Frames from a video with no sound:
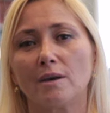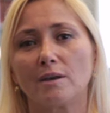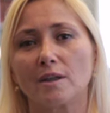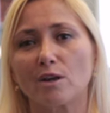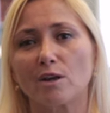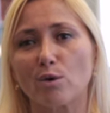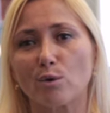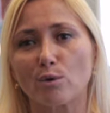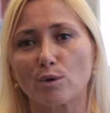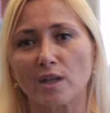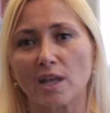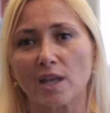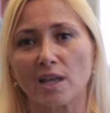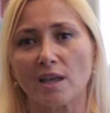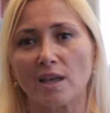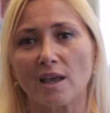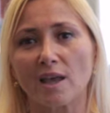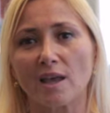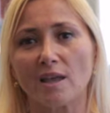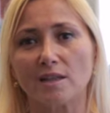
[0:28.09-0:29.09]
recording
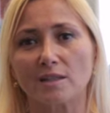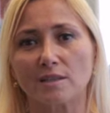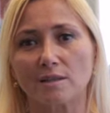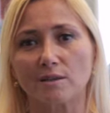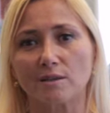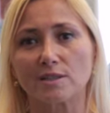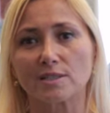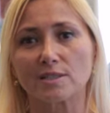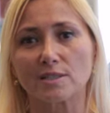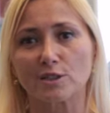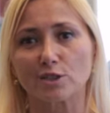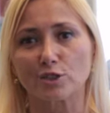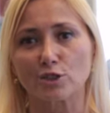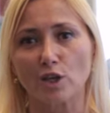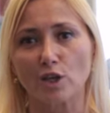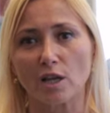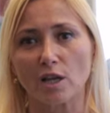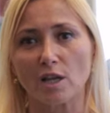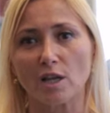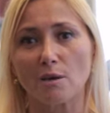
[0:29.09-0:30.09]
and
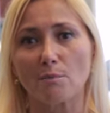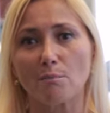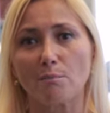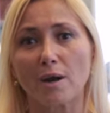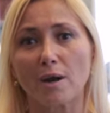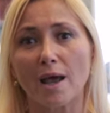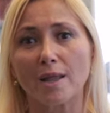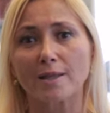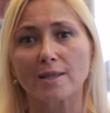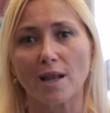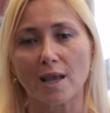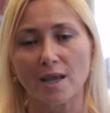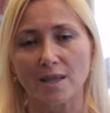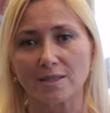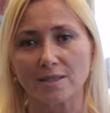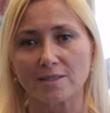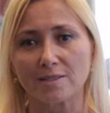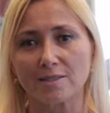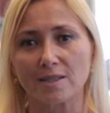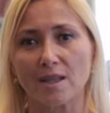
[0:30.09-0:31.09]
researching
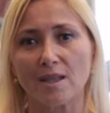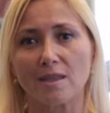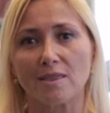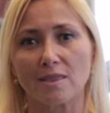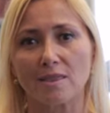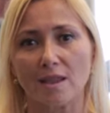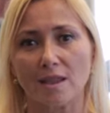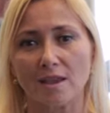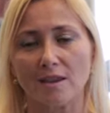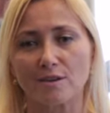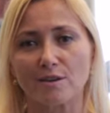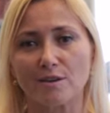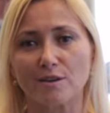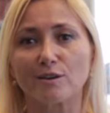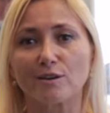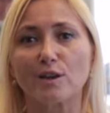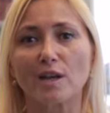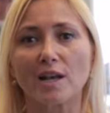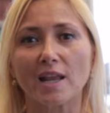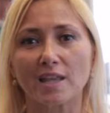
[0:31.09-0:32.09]
bloodlines and their
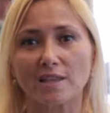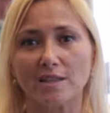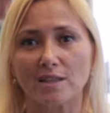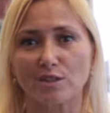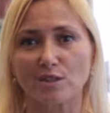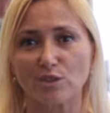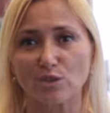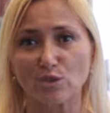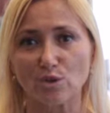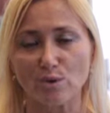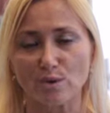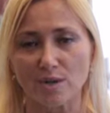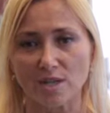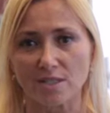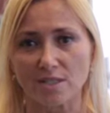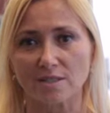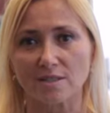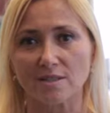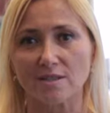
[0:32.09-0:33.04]
related stories.